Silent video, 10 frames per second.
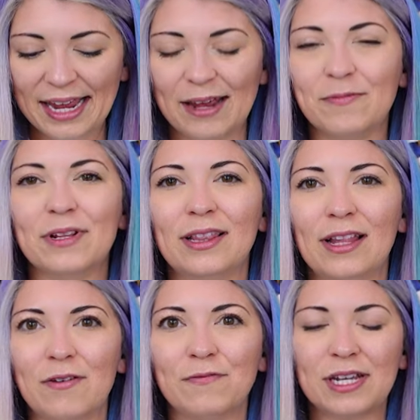and would
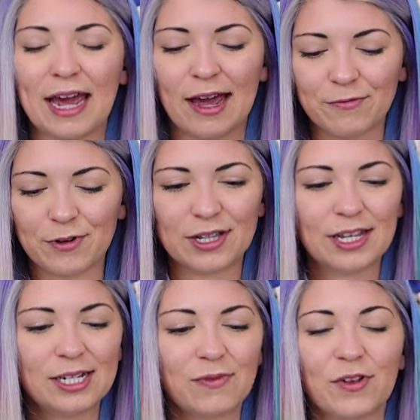love to have one of
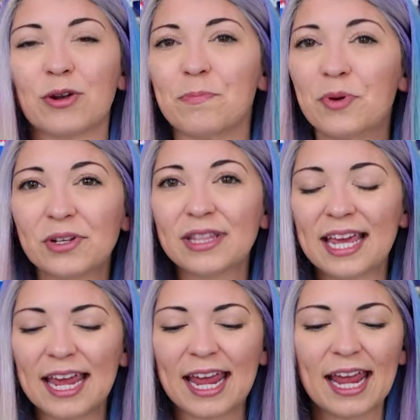these for their
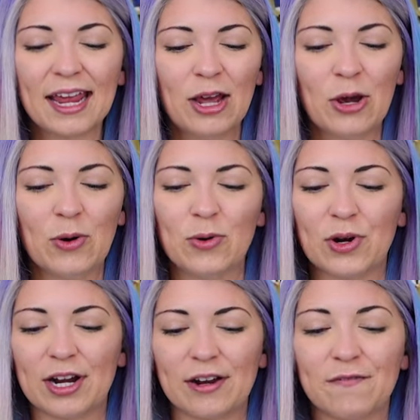birthday
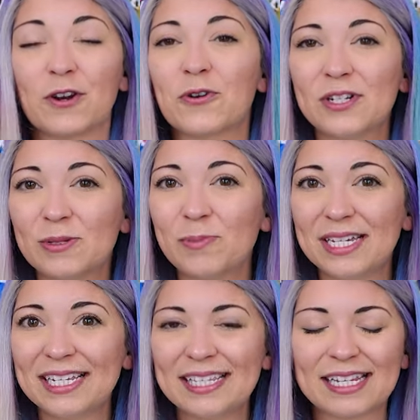or for
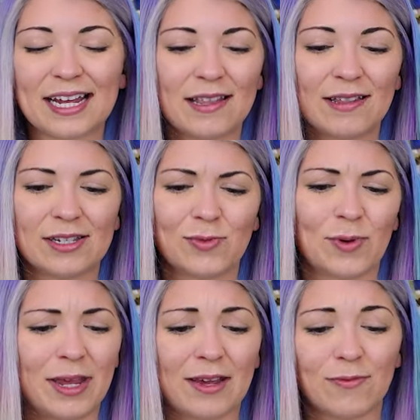Christmas. I think this
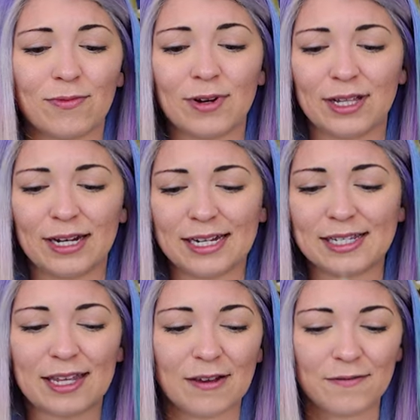would make a really
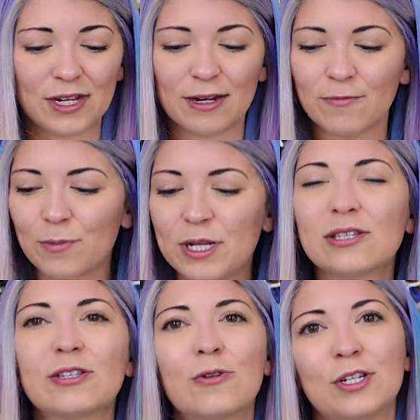nice gift and it would be
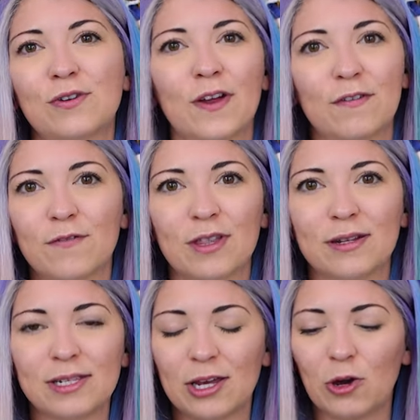so much fun for
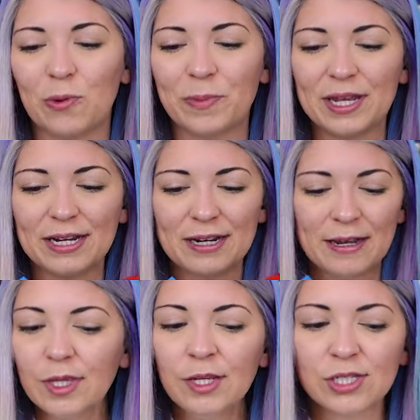them to open.
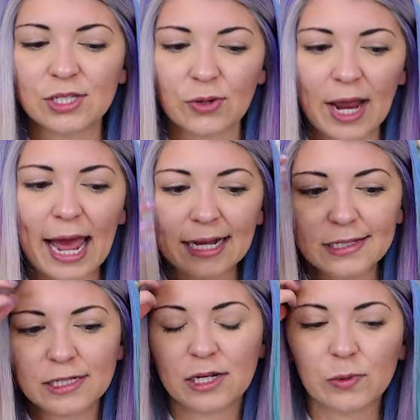So
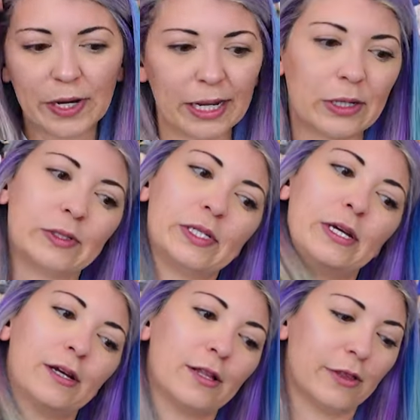at around
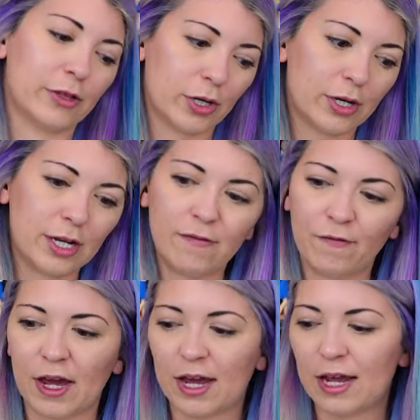
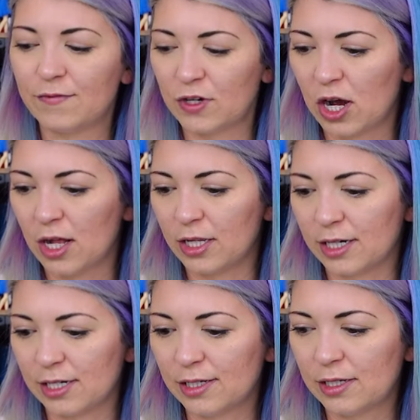
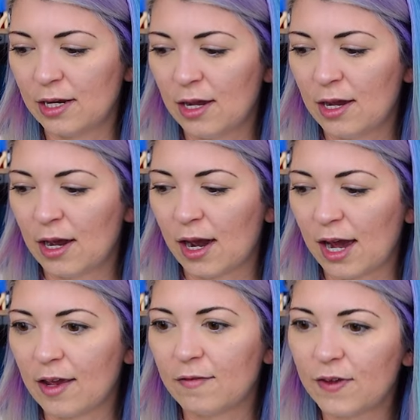$35,
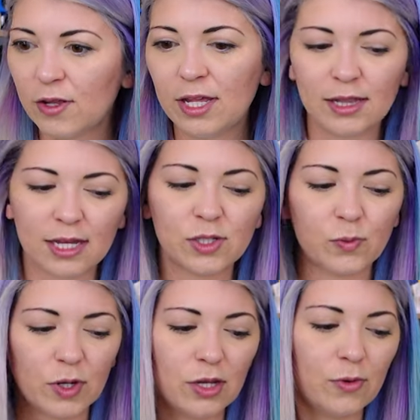I feel like that's
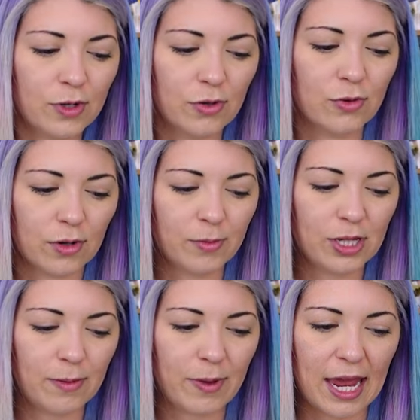what you would
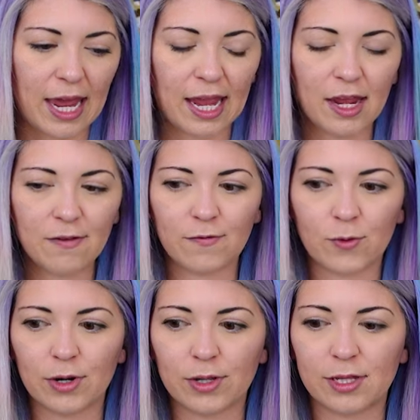normally pay
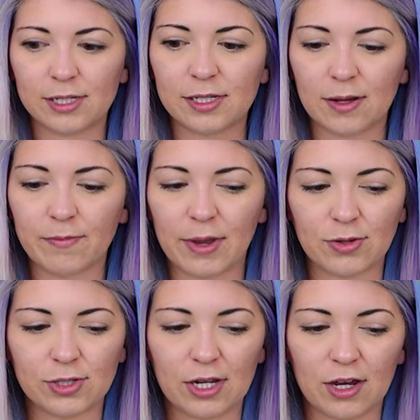for this
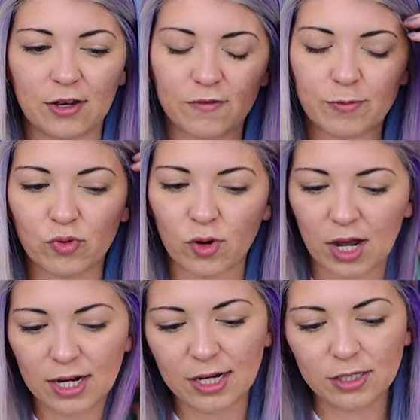amount of
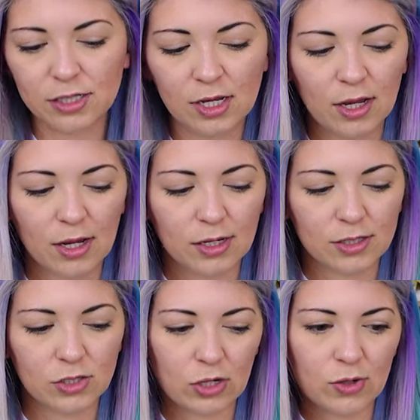product.
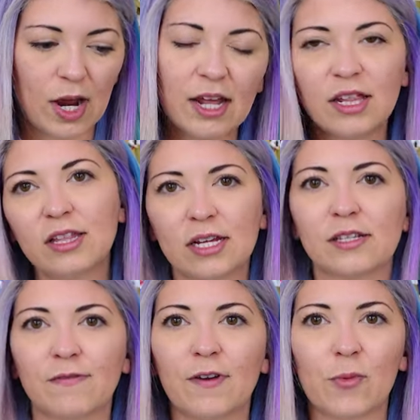So I think that's
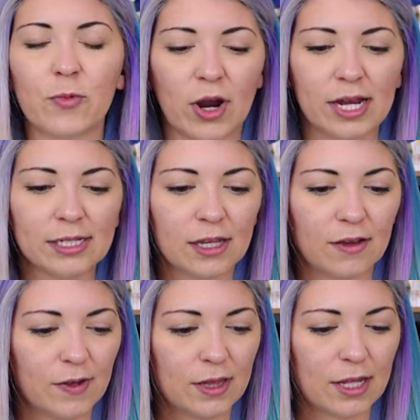a fair price,
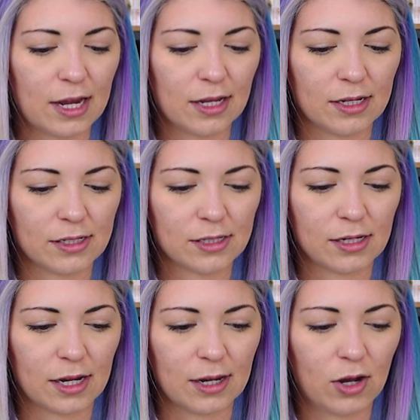given that it's
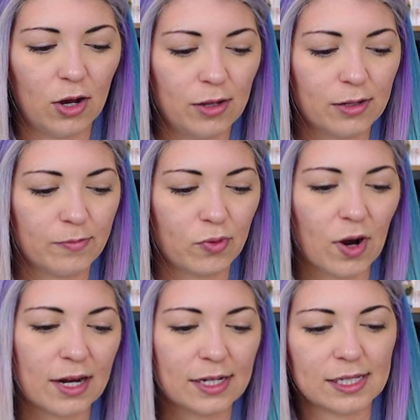all
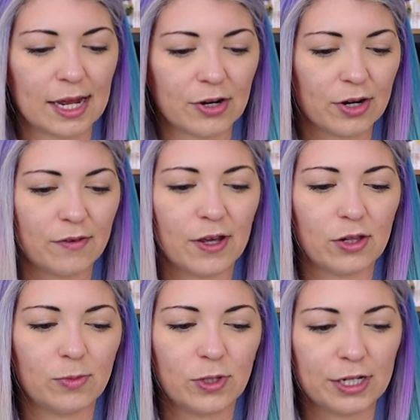products that are
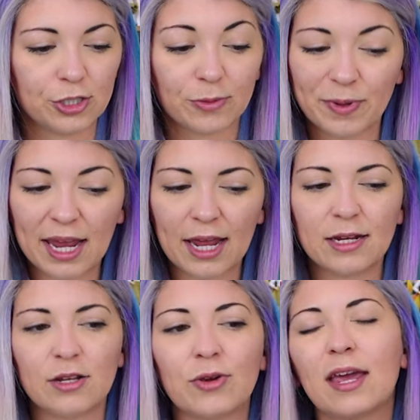available in Japan
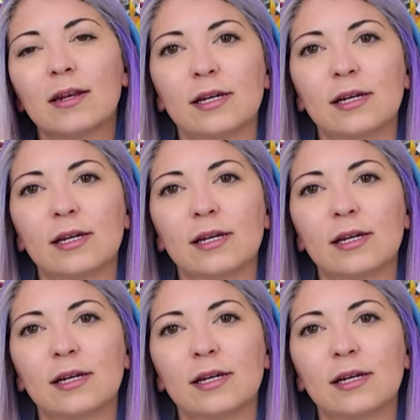and you can't